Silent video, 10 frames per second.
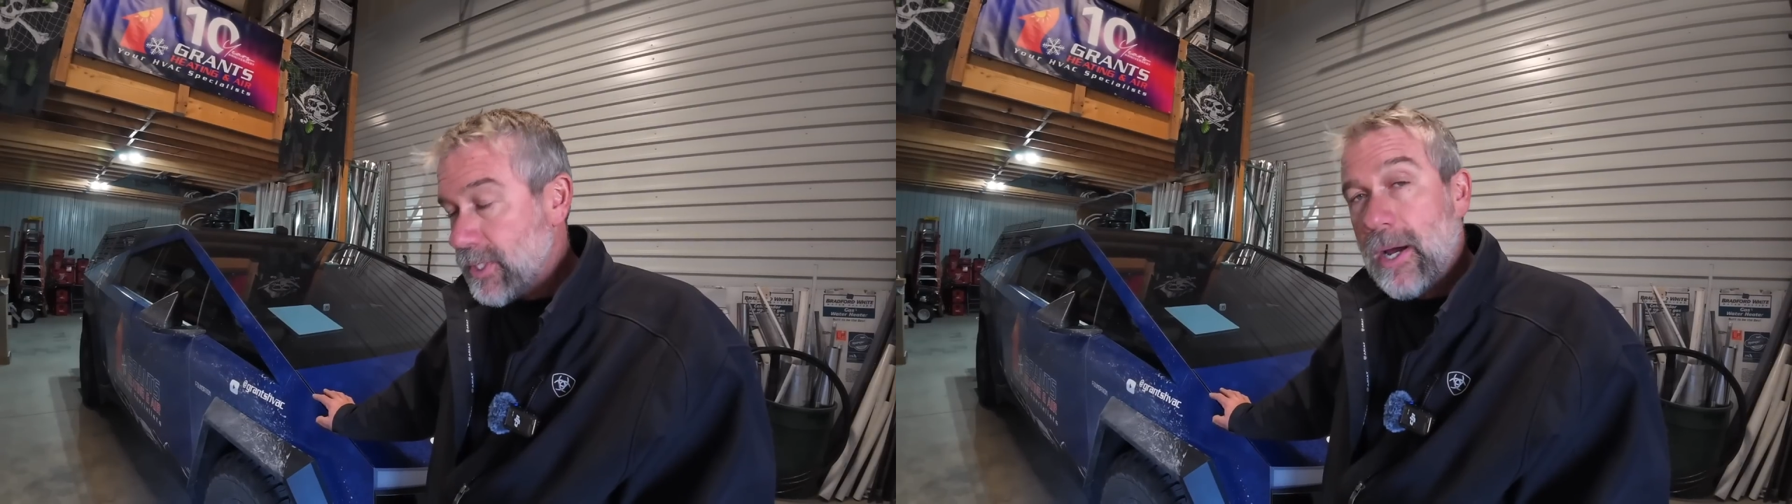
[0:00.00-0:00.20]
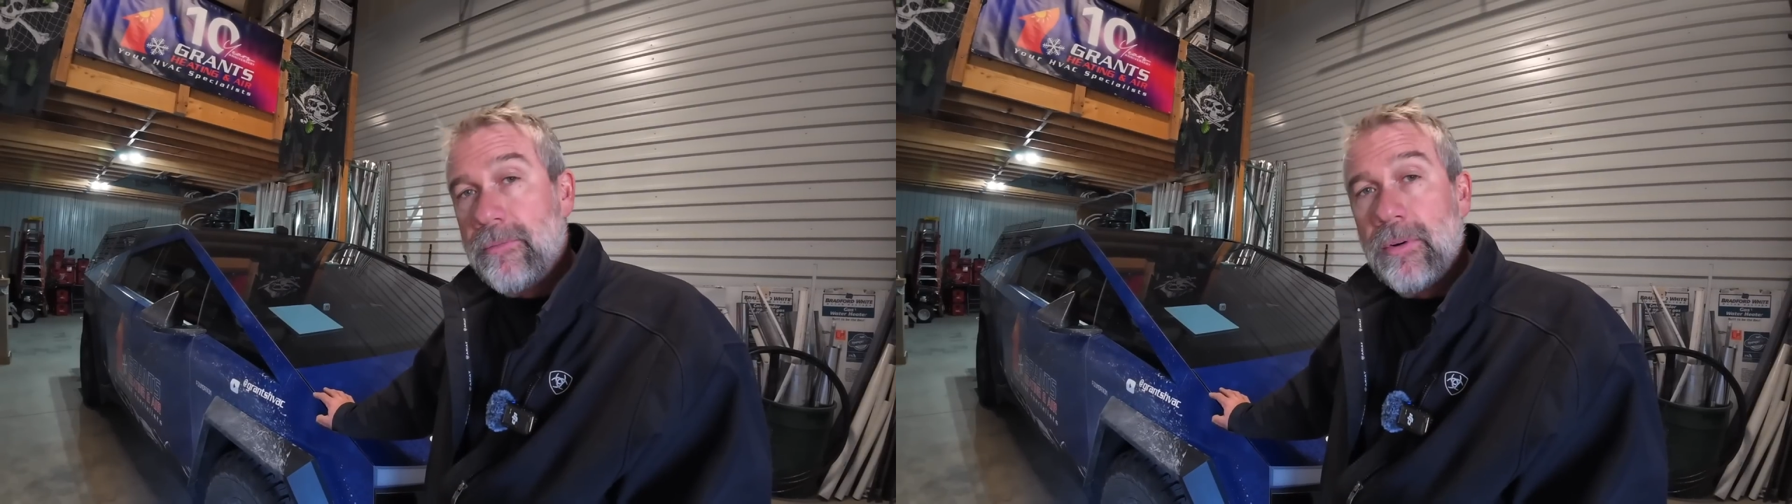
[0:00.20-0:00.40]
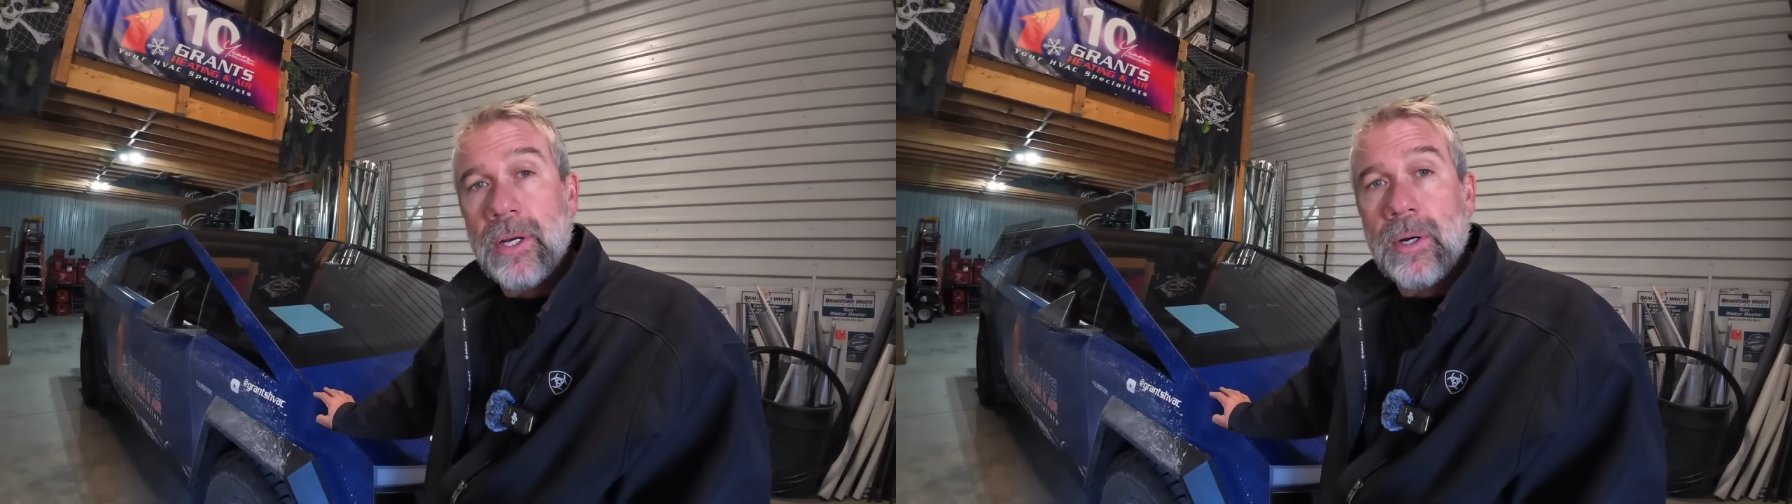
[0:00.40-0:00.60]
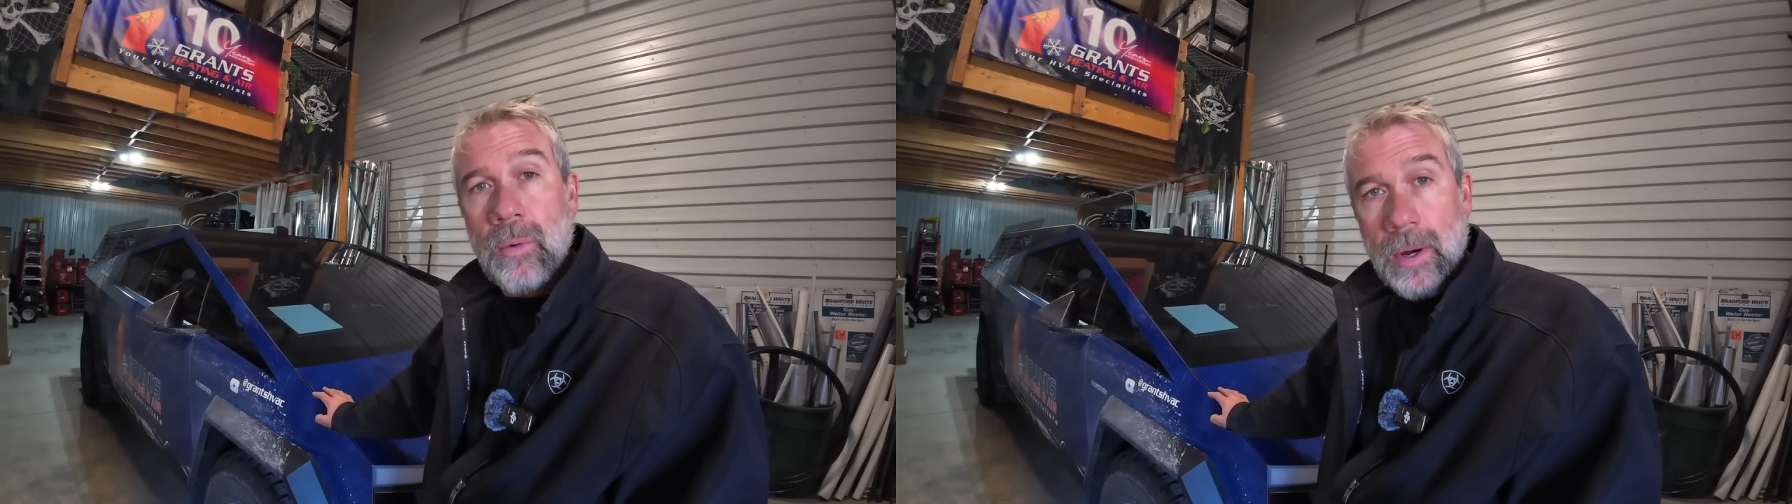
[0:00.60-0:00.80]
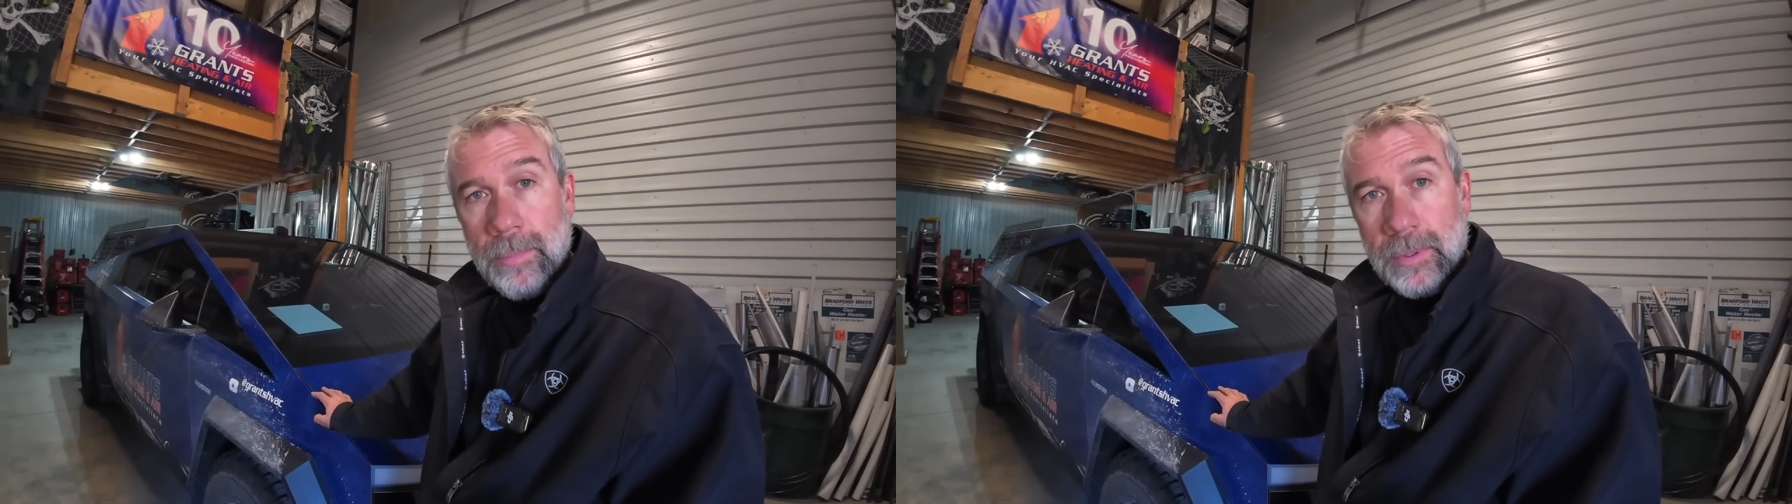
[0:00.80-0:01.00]
not very
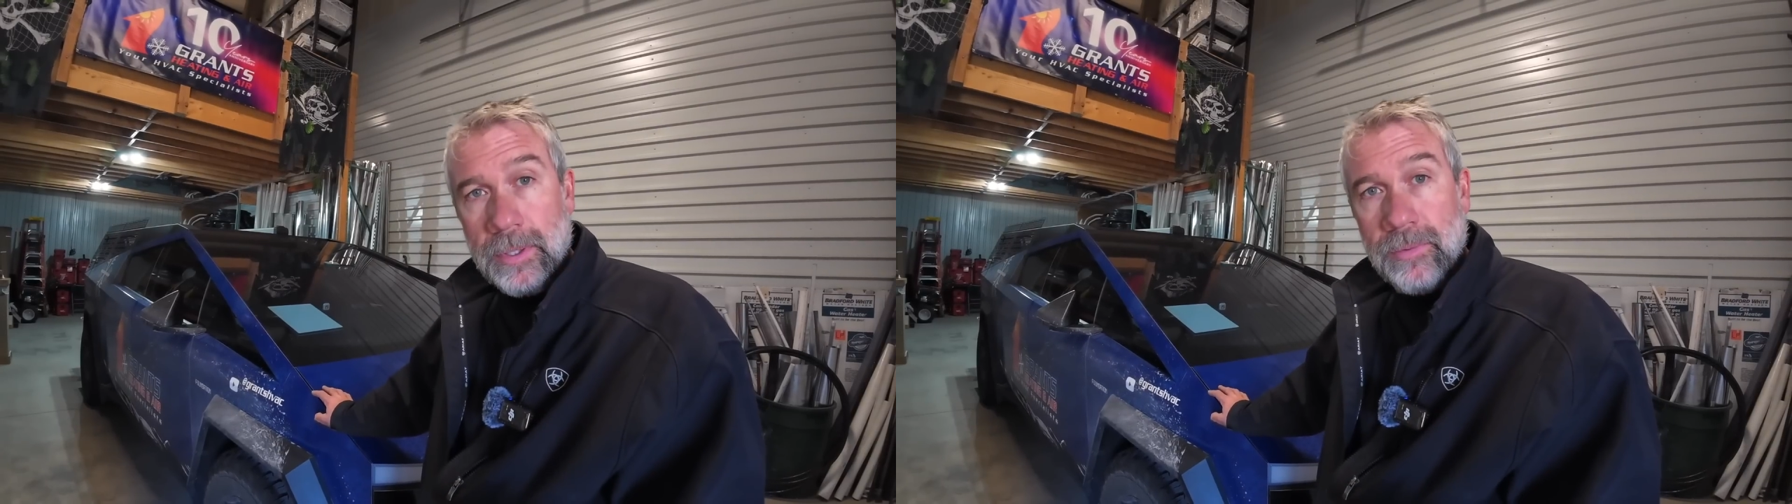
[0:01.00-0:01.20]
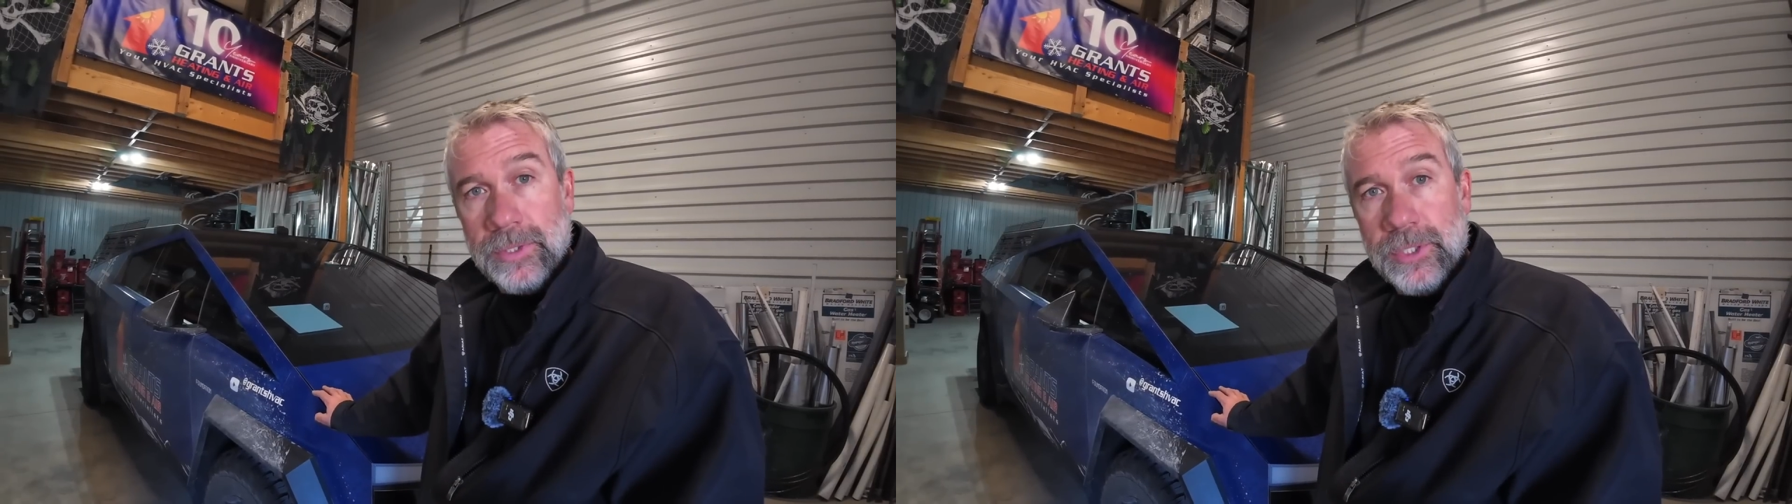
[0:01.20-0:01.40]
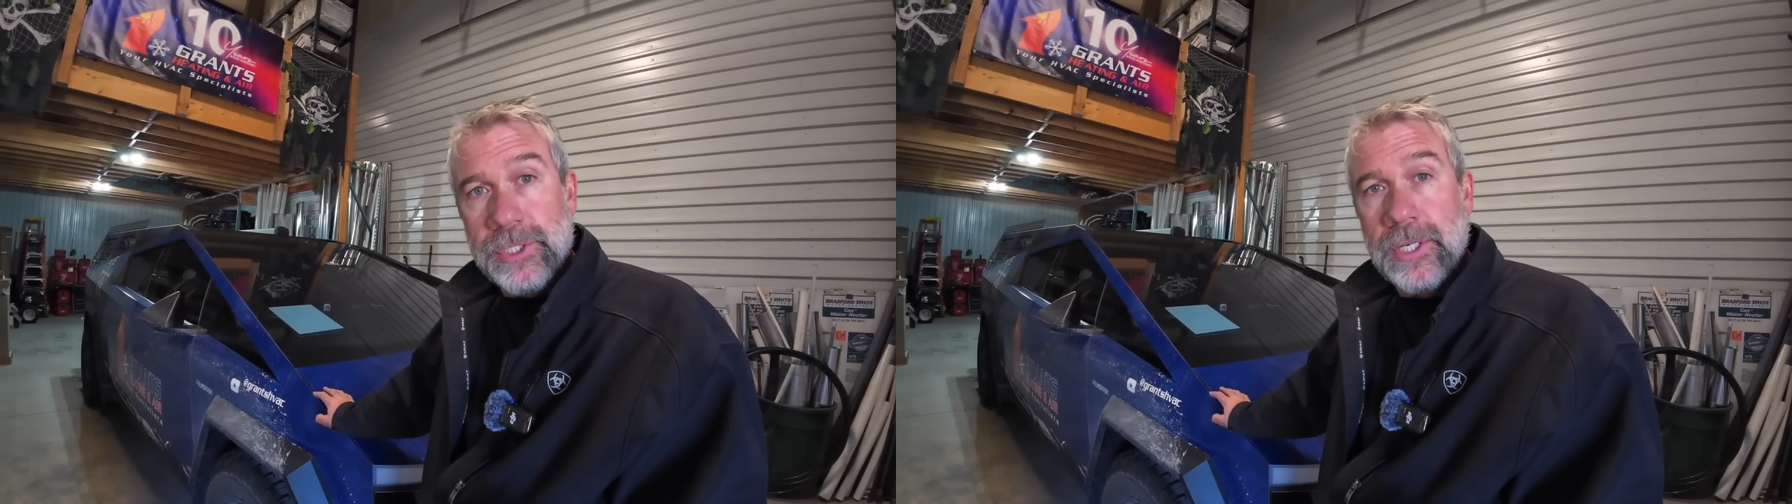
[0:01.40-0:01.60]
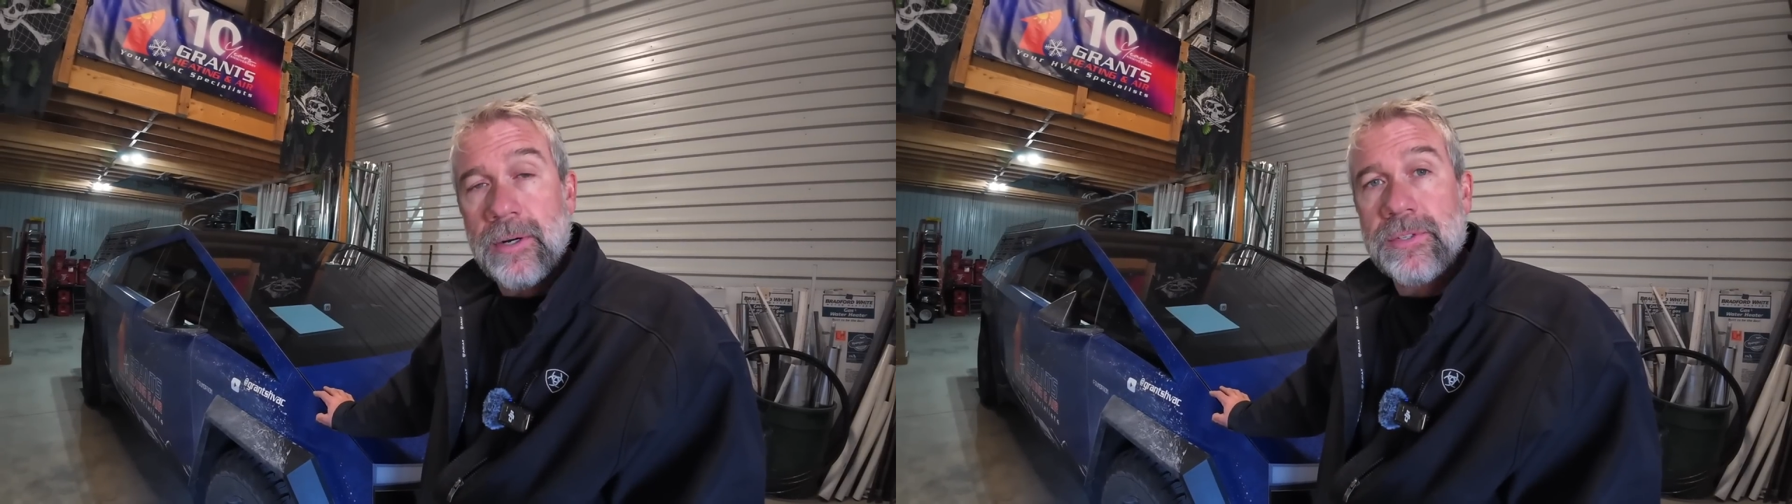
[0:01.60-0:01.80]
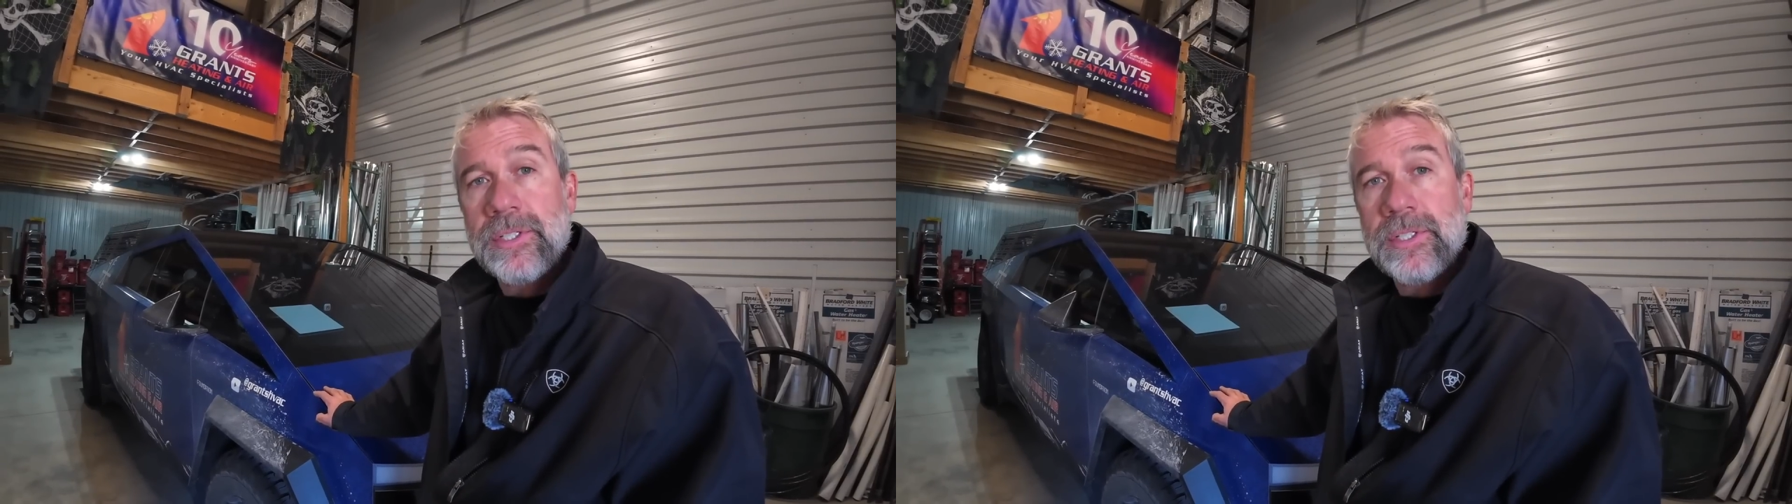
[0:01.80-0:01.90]
cooperative with the sheriff,